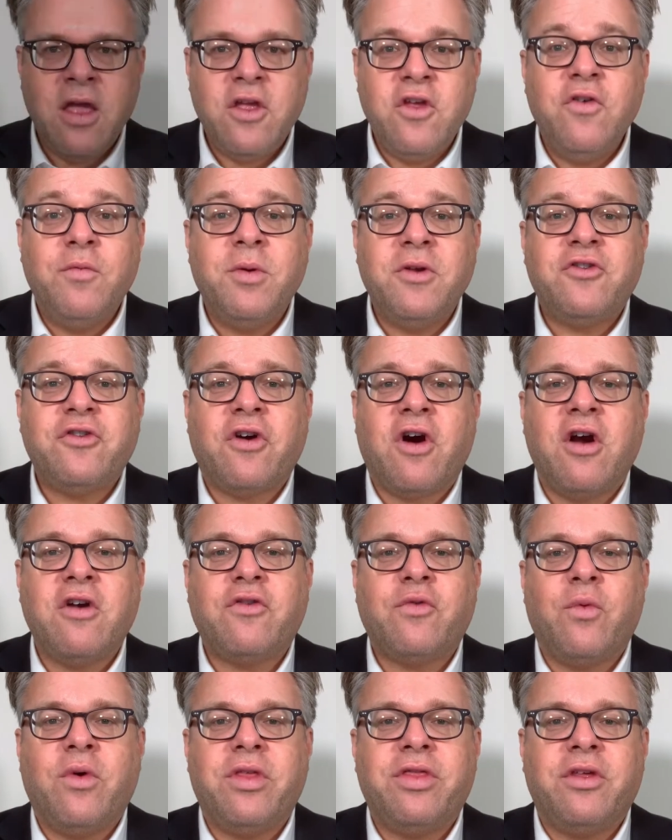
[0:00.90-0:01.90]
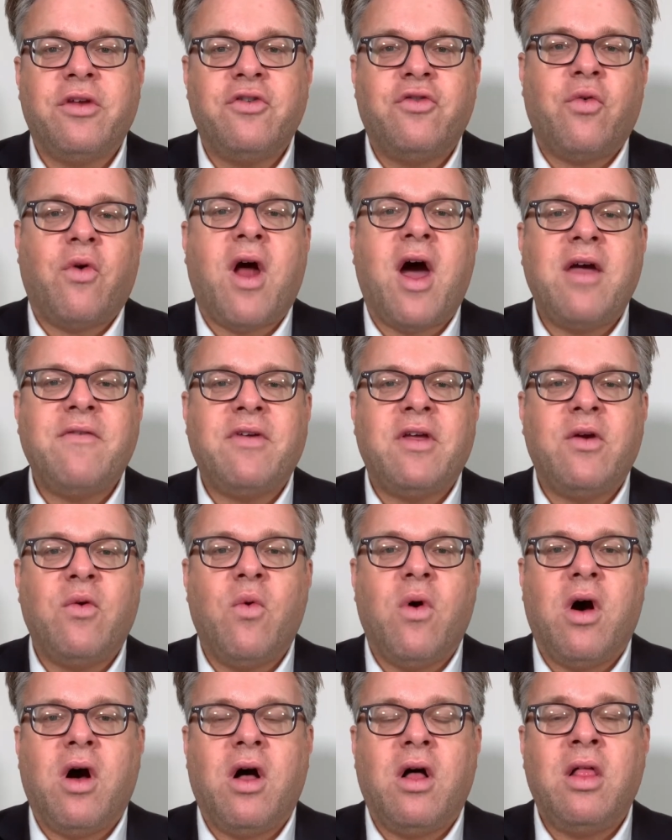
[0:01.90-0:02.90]
You've been charged with driving
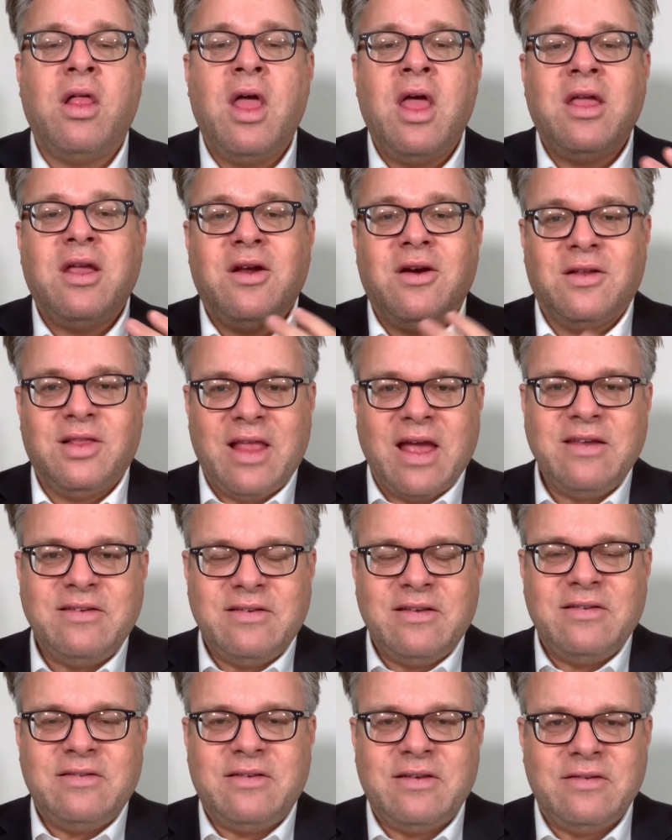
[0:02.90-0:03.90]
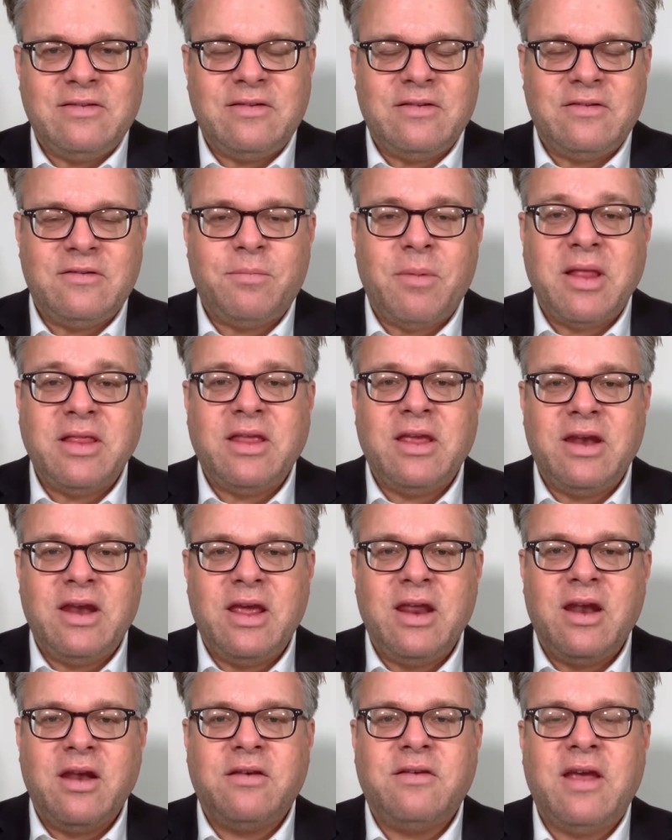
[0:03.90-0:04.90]
while your license is suspended
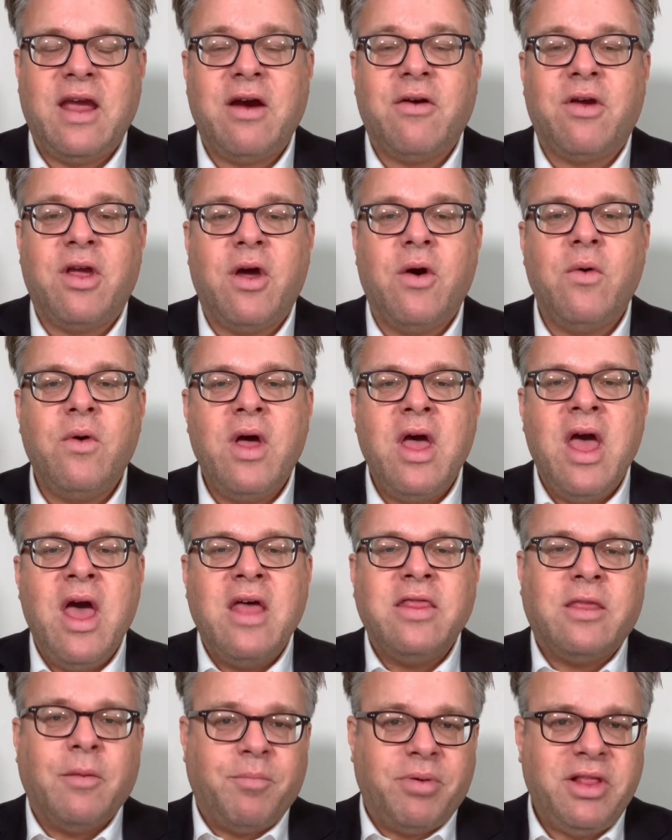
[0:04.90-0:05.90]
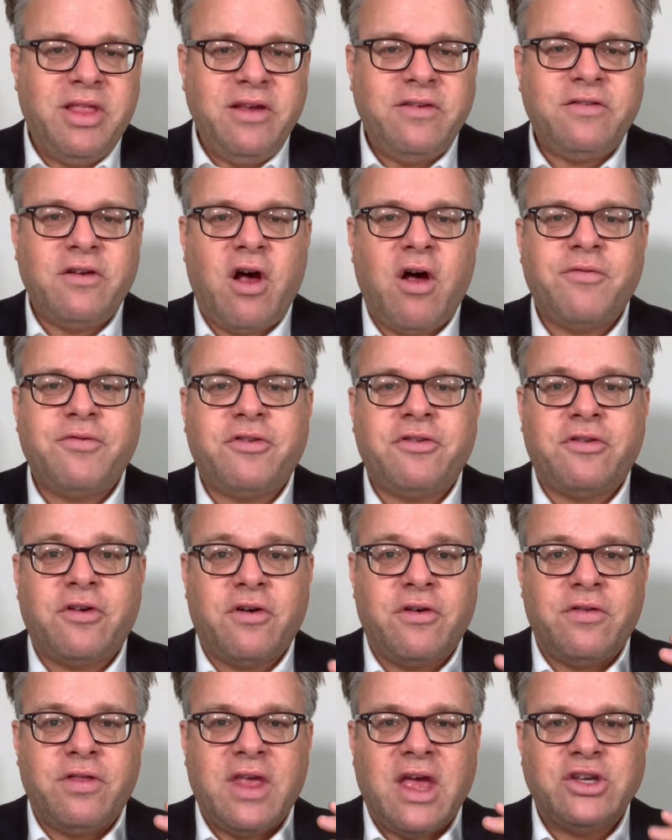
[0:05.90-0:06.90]
in Ontario. The police
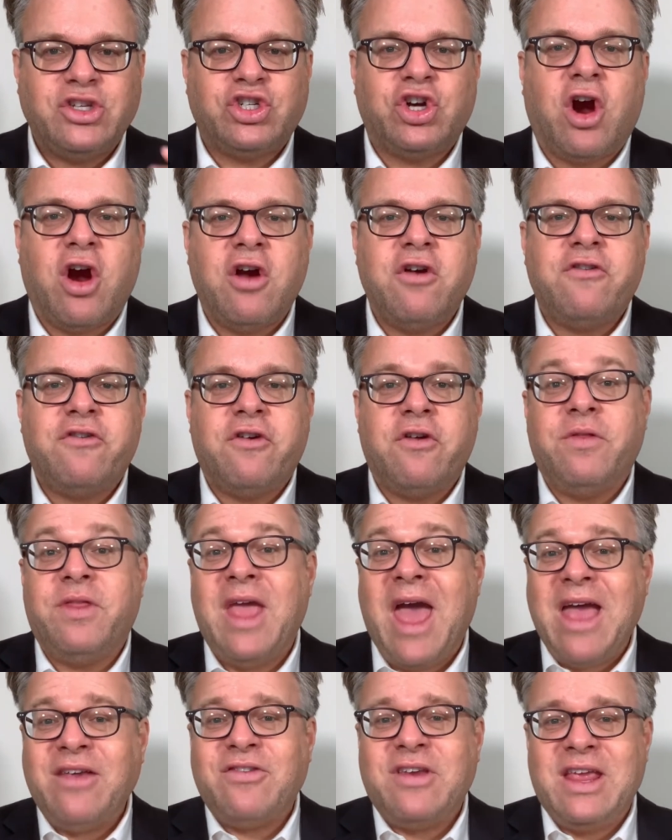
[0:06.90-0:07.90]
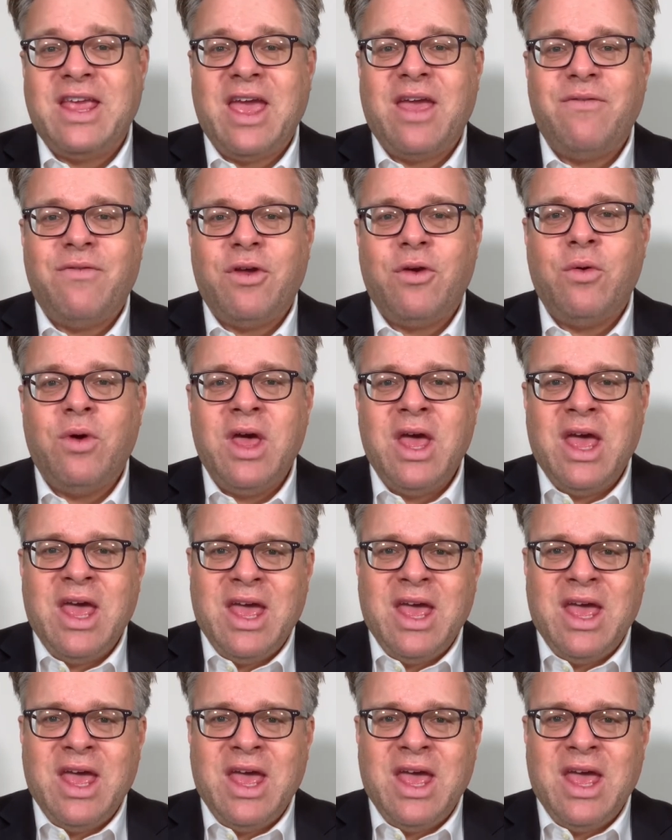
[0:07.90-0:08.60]
officer that charged you, they actually gave you,